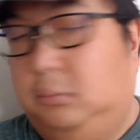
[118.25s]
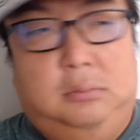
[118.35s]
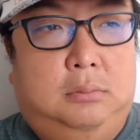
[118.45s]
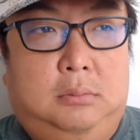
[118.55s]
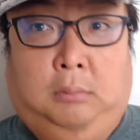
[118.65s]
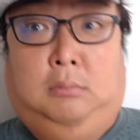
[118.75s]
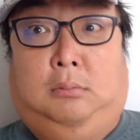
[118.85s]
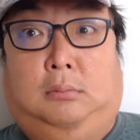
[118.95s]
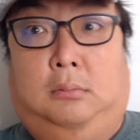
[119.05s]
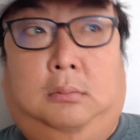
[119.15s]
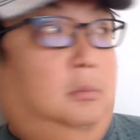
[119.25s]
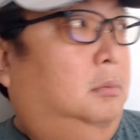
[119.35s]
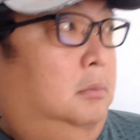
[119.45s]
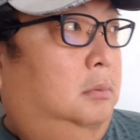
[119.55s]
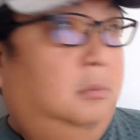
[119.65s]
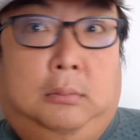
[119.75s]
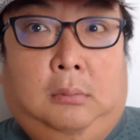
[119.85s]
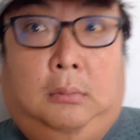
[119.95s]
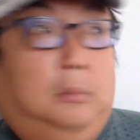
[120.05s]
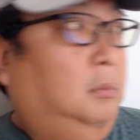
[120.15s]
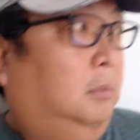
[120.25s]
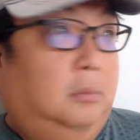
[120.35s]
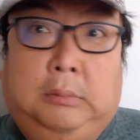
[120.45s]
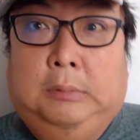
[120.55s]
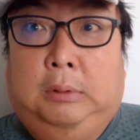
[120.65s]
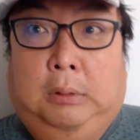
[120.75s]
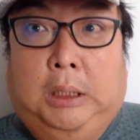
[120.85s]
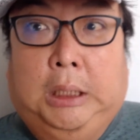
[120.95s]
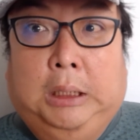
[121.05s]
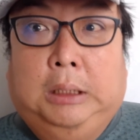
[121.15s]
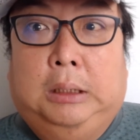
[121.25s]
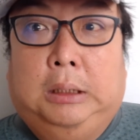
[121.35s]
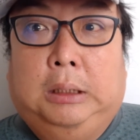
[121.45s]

You are afraid. So what happens then?